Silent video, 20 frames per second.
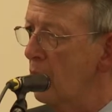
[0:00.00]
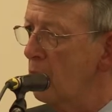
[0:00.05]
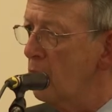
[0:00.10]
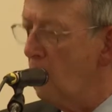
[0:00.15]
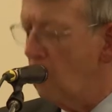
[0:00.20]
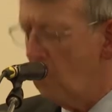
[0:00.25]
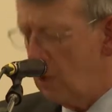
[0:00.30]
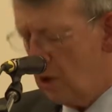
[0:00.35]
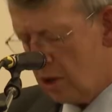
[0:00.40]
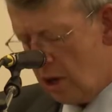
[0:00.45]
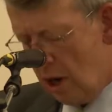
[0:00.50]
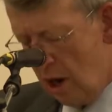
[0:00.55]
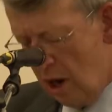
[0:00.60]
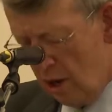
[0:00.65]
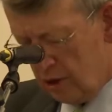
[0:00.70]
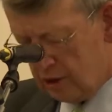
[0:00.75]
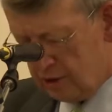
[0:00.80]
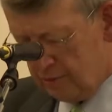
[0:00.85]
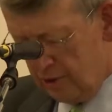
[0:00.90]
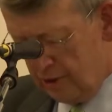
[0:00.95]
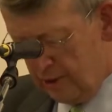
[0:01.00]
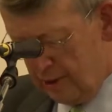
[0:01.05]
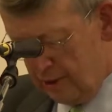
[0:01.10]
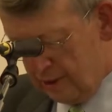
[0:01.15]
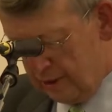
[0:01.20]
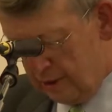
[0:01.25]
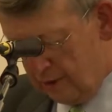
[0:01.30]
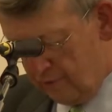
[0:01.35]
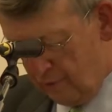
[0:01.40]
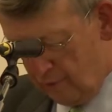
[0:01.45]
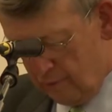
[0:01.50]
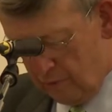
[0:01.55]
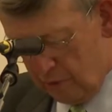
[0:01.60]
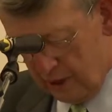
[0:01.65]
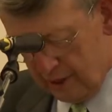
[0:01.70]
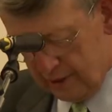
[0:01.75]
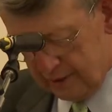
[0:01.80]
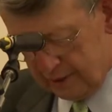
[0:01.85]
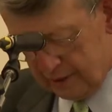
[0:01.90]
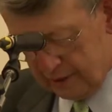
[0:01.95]
but we are called to be in different
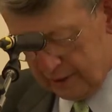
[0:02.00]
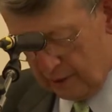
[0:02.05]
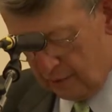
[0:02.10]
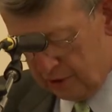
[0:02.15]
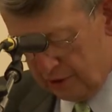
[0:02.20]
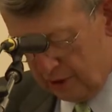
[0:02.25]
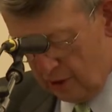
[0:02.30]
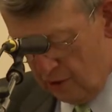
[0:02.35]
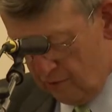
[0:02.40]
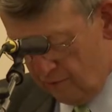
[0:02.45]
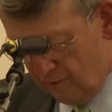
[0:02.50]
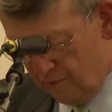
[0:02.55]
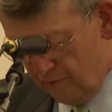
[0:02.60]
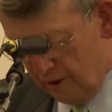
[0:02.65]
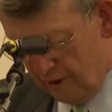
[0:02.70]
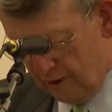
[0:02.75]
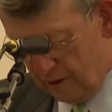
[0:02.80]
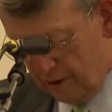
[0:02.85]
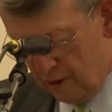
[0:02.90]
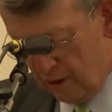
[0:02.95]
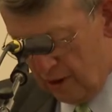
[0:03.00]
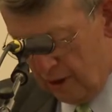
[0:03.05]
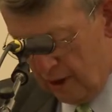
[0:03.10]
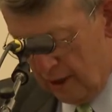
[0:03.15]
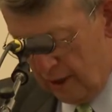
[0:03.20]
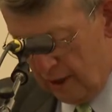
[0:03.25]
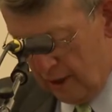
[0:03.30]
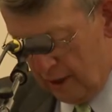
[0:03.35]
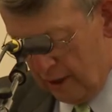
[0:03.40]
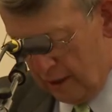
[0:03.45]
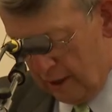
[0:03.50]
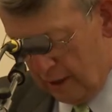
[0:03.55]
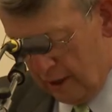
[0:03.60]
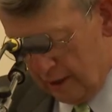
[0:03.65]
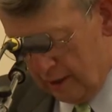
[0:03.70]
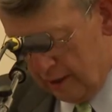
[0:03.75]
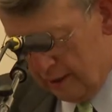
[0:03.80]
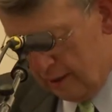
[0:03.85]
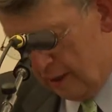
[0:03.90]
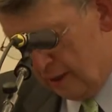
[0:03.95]
places. It was on failure.
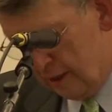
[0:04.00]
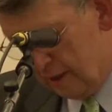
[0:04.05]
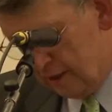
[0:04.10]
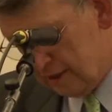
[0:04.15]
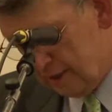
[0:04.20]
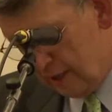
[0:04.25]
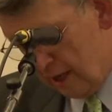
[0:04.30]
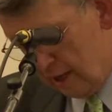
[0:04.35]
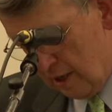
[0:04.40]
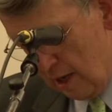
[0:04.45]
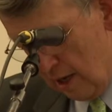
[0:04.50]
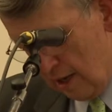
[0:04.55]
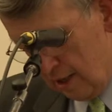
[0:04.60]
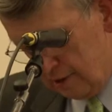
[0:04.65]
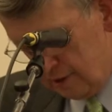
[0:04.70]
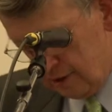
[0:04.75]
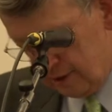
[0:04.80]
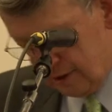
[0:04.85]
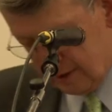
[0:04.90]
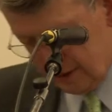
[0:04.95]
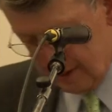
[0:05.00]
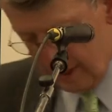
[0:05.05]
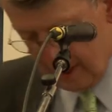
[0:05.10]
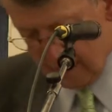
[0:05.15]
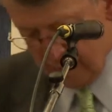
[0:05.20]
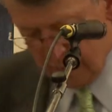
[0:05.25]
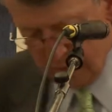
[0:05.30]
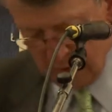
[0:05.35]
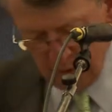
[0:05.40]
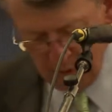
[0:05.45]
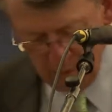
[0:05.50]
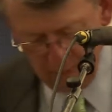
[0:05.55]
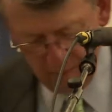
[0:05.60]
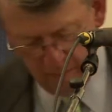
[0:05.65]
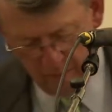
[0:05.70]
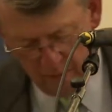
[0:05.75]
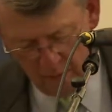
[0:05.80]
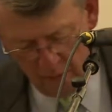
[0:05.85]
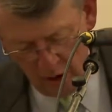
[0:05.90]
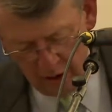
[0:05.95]
And a psychologist named
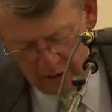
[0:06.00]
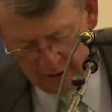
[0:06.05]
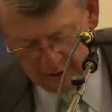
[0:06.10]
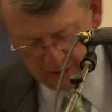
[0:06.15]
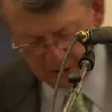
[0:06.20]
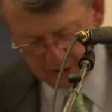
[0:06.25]
Martin